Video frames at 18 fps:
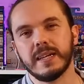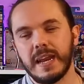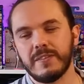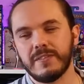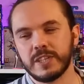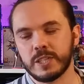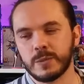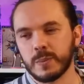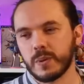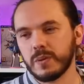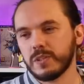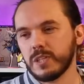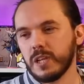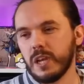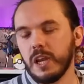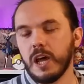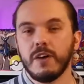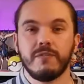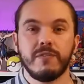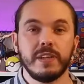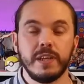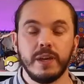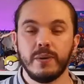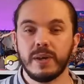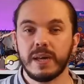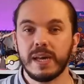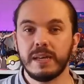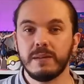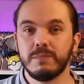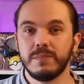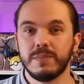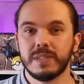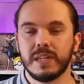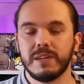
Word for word: and I've experienced a lot of video games,